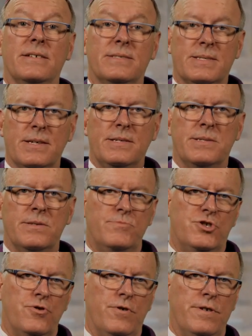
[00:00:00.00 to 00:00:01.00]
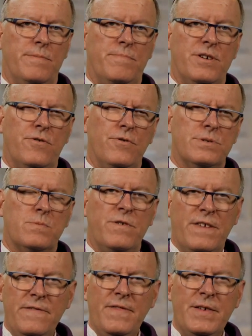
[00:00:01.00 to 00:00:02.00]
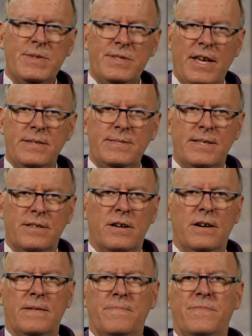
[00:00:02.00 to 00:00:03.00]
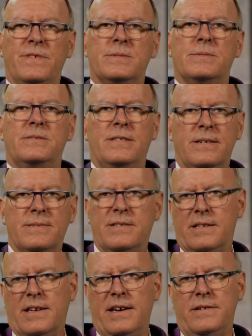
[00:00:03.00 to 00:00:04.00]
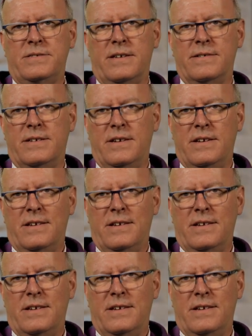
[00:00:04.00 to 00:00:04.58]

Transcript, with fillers: a season of joy because within this testing time, this desert encounter,